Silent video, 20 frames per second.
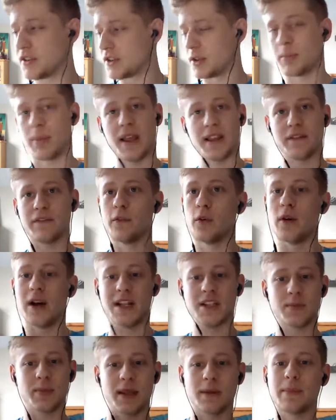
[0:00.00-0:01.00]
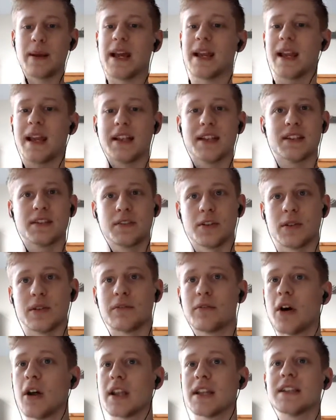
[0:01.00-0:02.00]
So playing forehands, playing backhands, doing
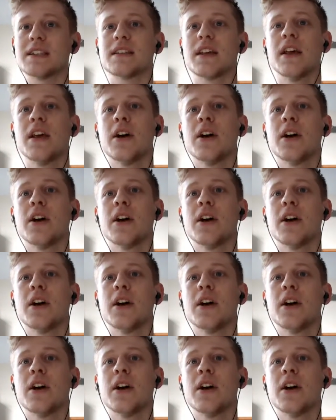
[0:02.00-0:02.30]
volleys.